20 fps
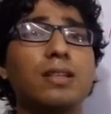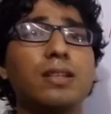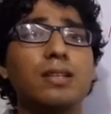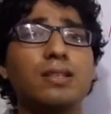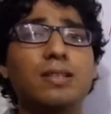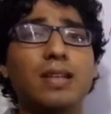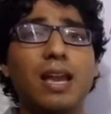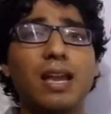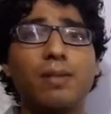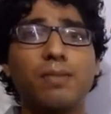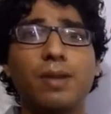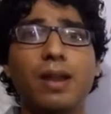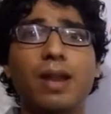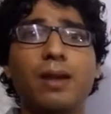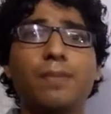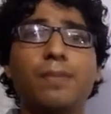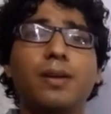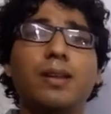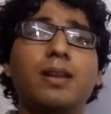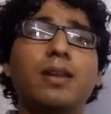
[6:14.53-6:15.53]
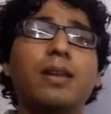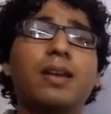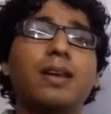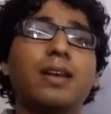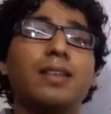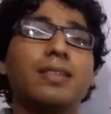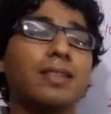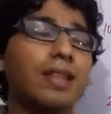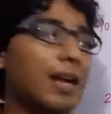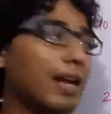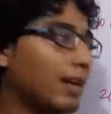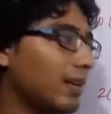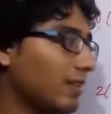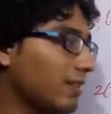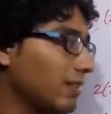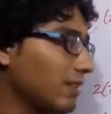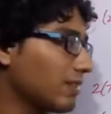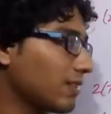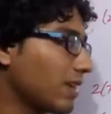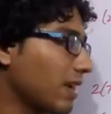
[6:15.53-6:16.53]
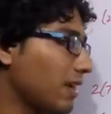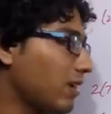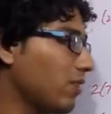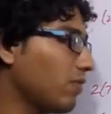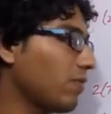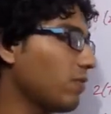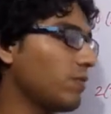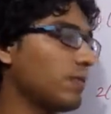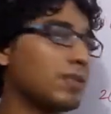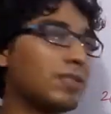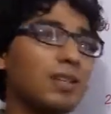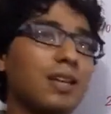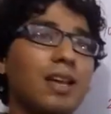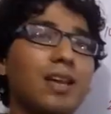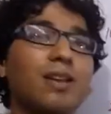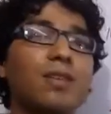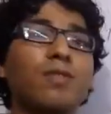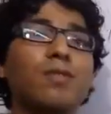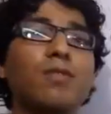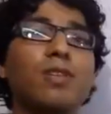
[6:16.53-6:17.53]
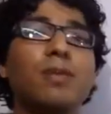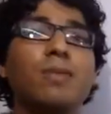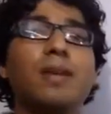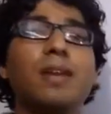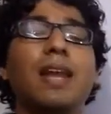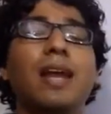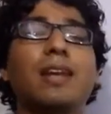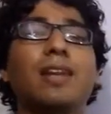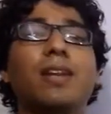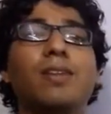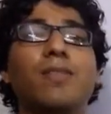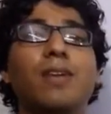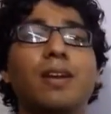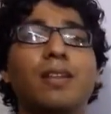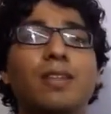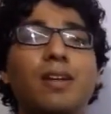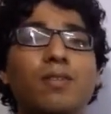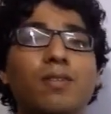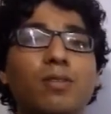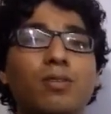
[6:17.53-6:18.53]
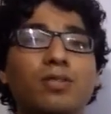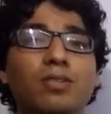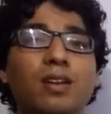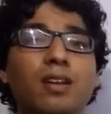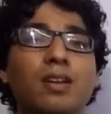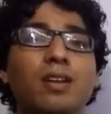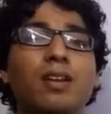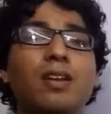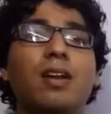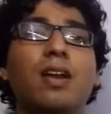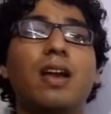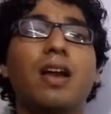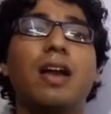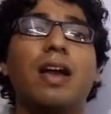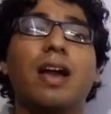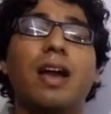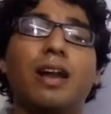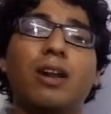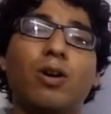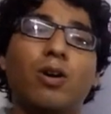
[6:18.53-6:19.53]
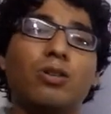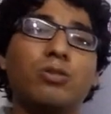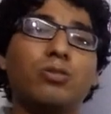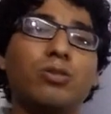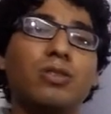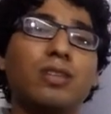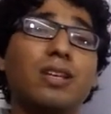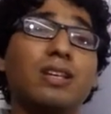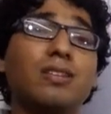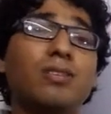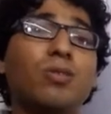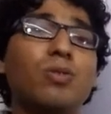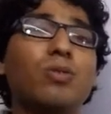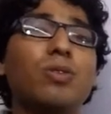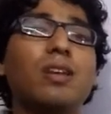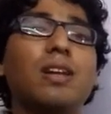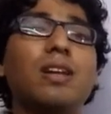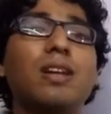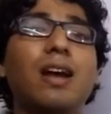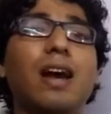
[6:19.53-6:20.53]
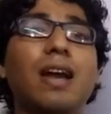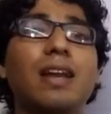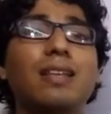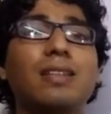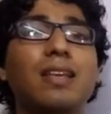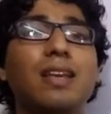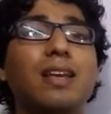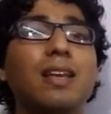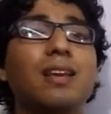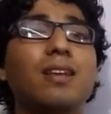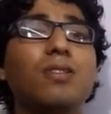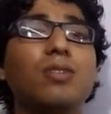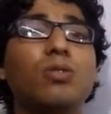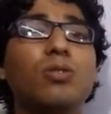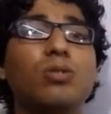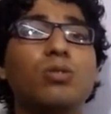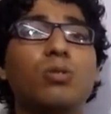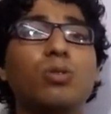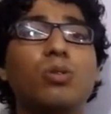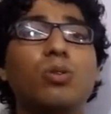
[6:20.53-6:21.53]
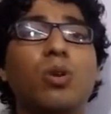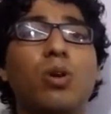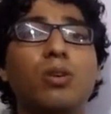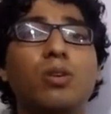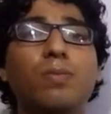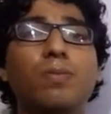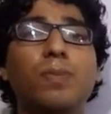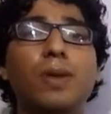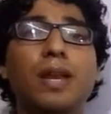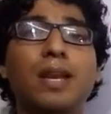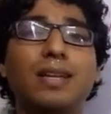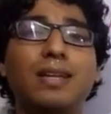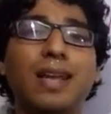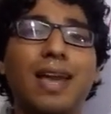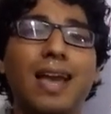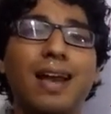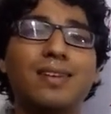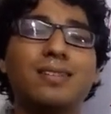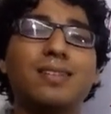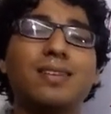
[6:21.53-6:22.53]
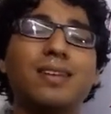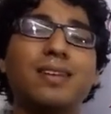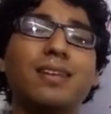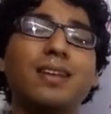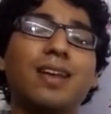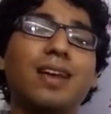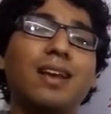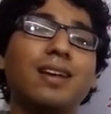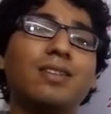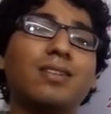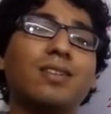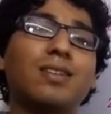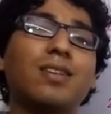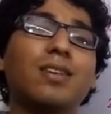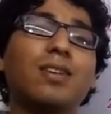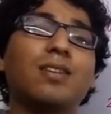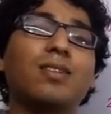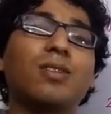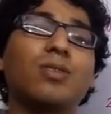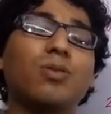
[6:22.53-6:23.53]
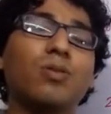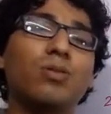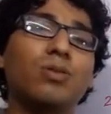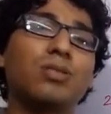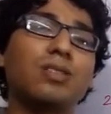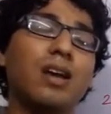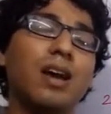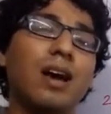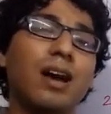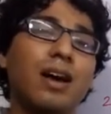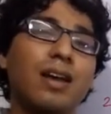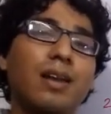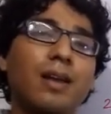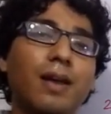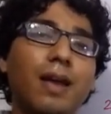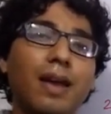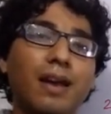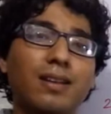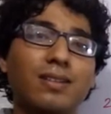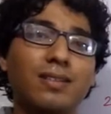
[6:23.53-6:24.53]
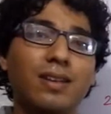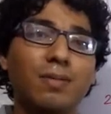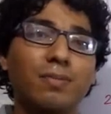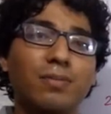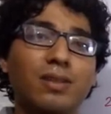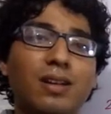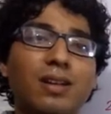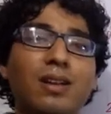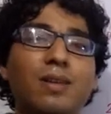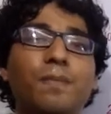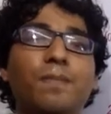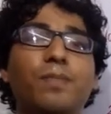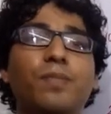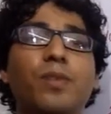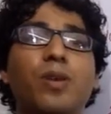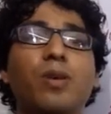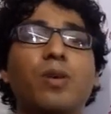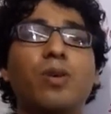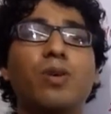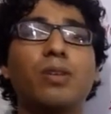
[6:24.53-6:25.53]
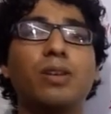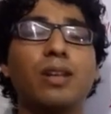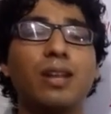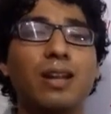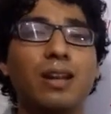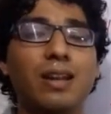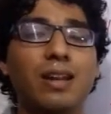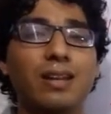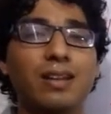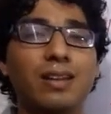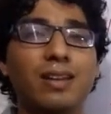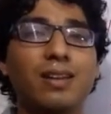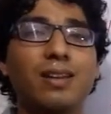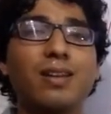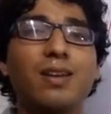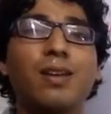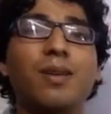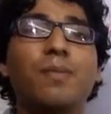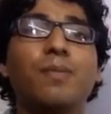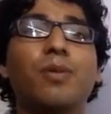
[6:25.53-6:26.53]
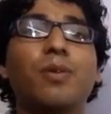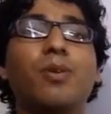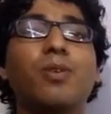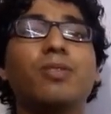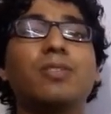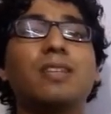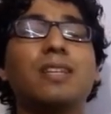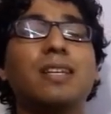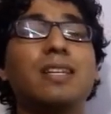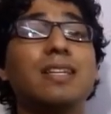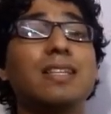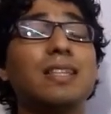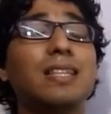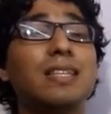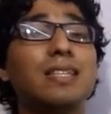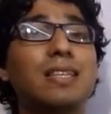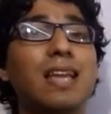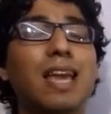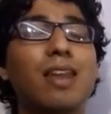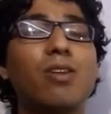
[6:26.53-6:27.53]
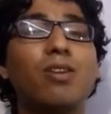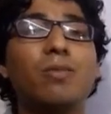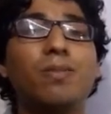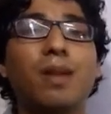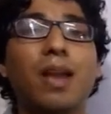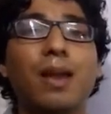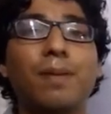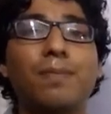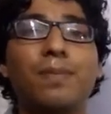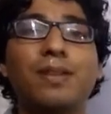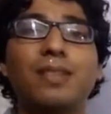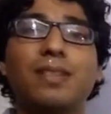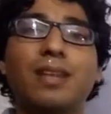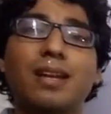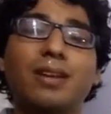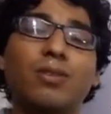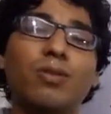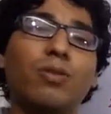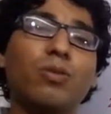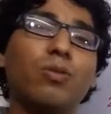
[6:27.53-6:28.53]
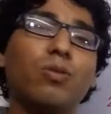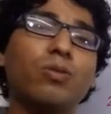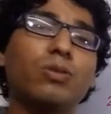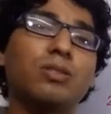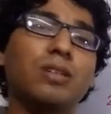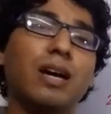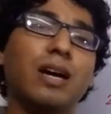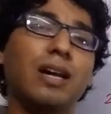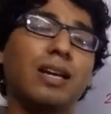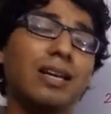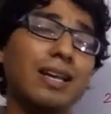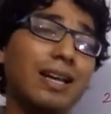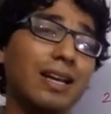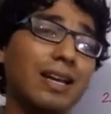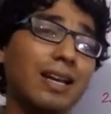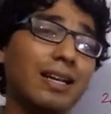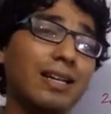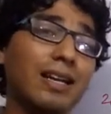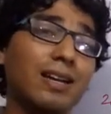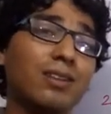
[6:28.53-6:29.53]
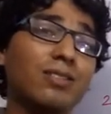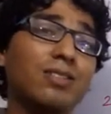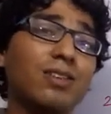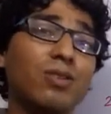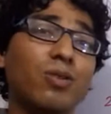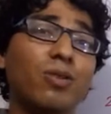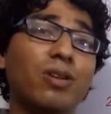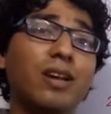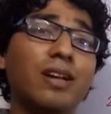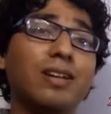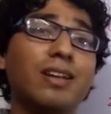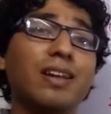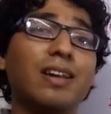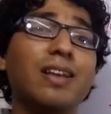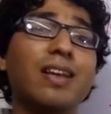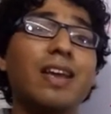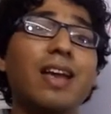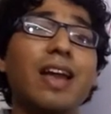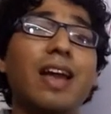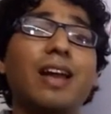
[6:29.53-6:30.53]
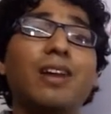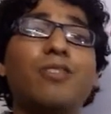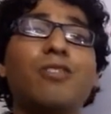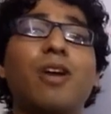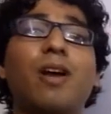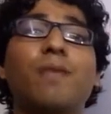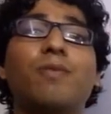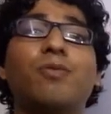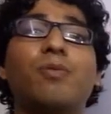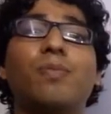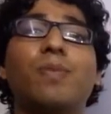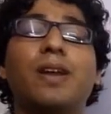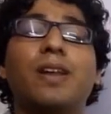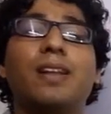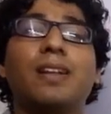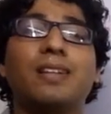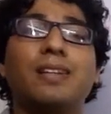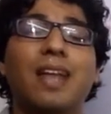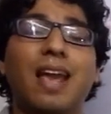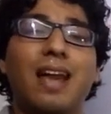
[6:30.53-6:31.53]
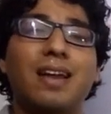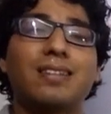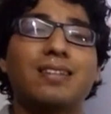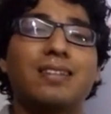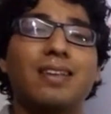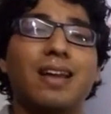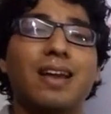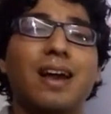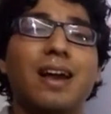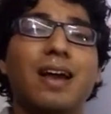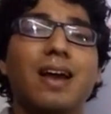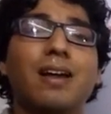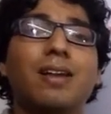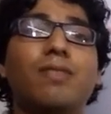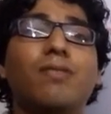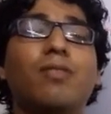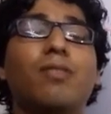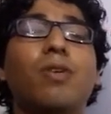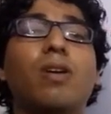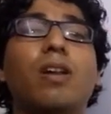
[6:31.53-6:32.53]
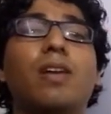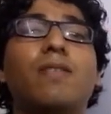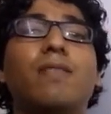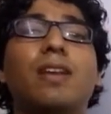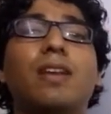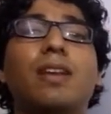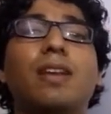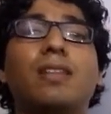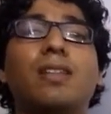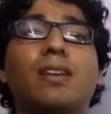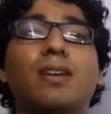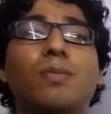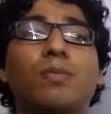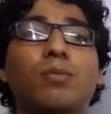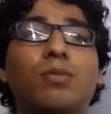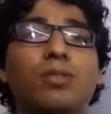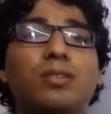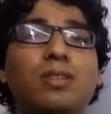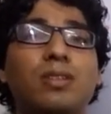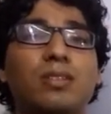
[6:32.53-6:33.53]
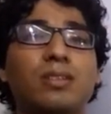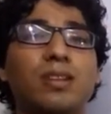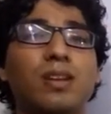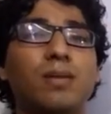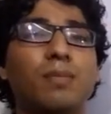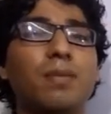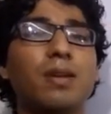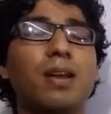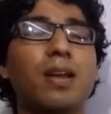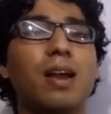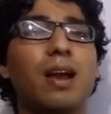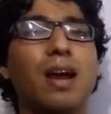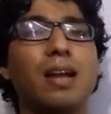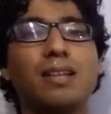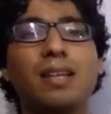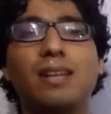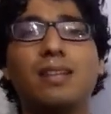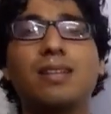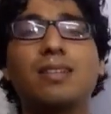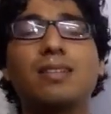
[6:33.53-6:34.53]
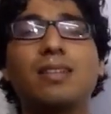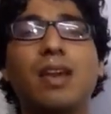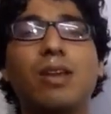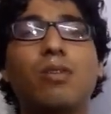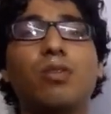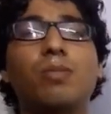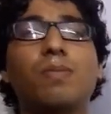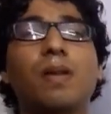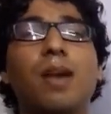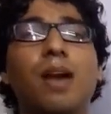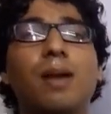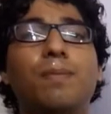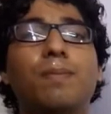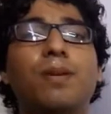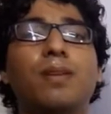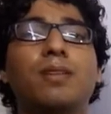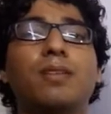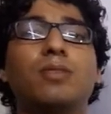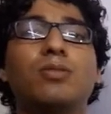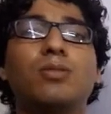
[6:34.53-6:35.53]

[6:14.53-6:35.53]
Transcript: This can be happen that this kind of a mistake will be rectified in the future. And also there is no need. I think you should not pay tax in case the goods are exempted or nil rated, because this cannot be happen that your goods are nil rated, zero rated, and you have to pay the tax if you are availing the composition scheme. I think this cannot be happen.